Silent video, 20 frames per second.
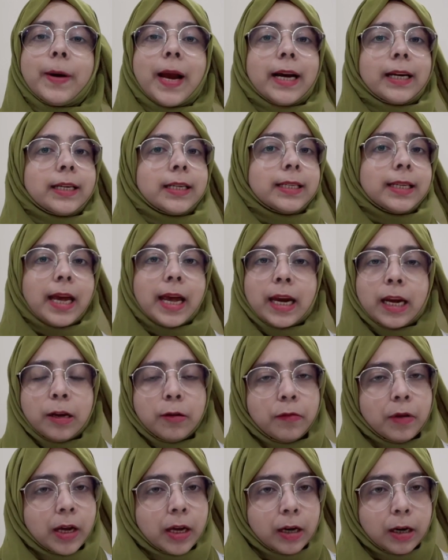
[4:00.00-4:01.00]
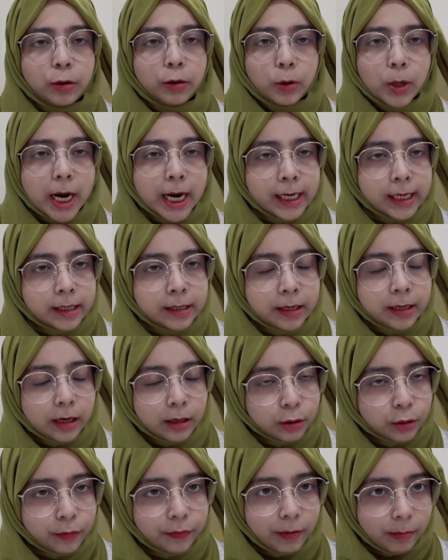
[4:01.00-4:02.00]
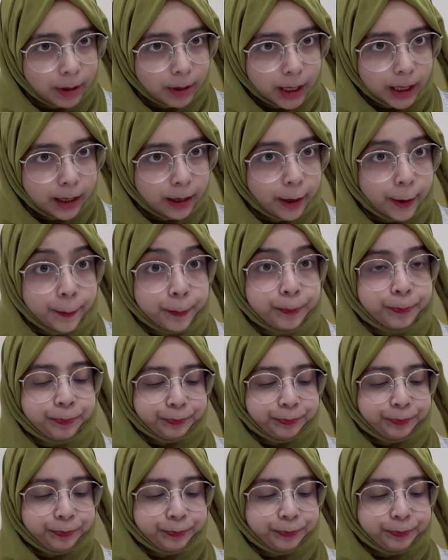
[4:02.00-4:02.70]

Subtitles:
practice anywhere in United States of America.